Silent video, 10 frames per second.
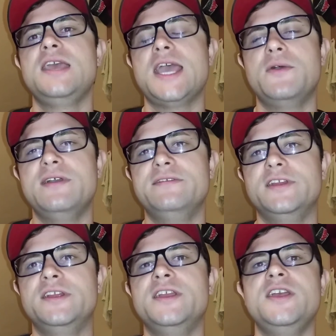
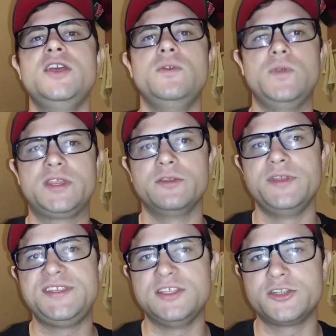However, with the
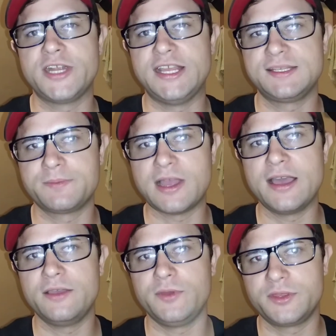recent
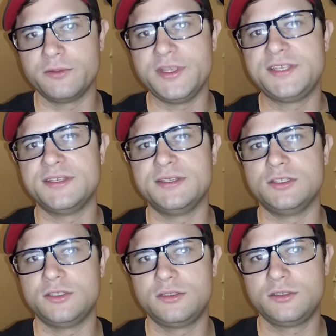transpi- with the recent
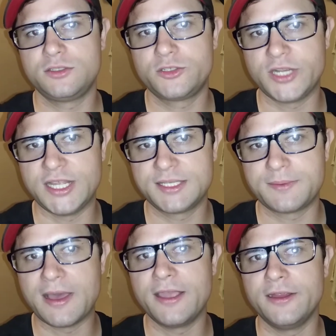
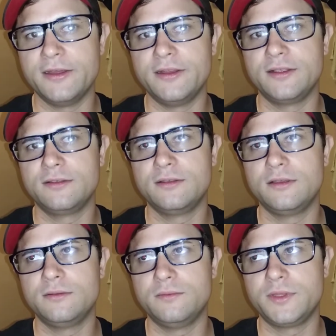transpire
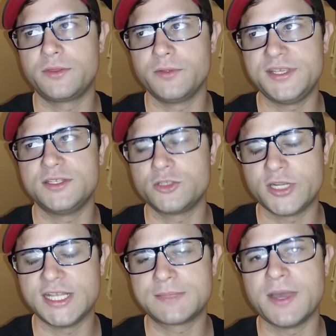with the recent
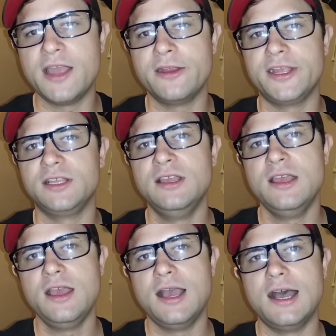transpiring
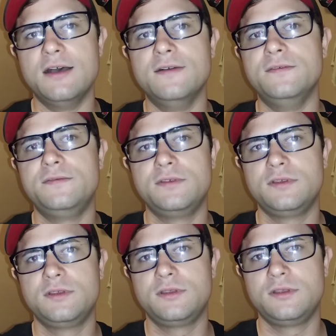of
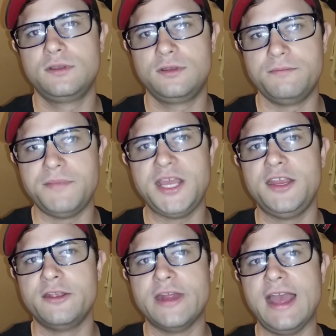
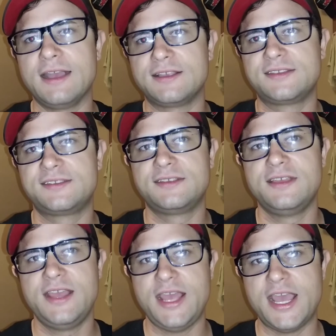Meteor X
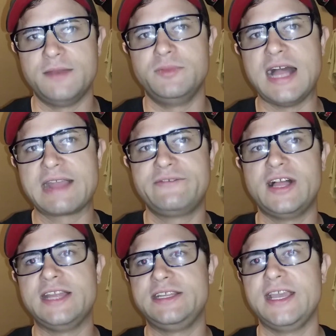and
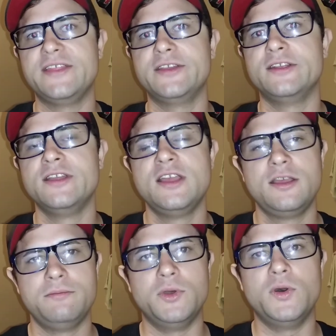Blackfly together,
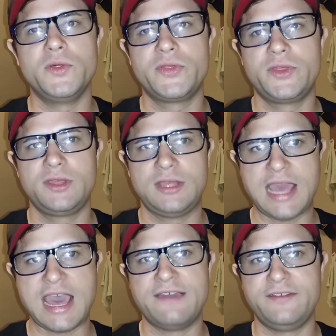both
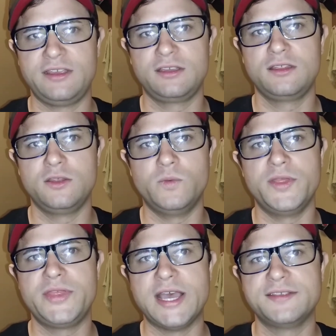having the
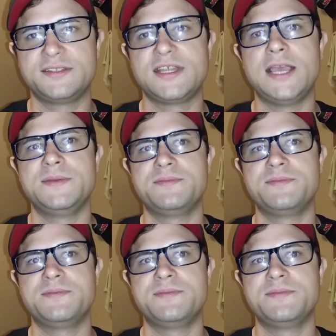one thousand times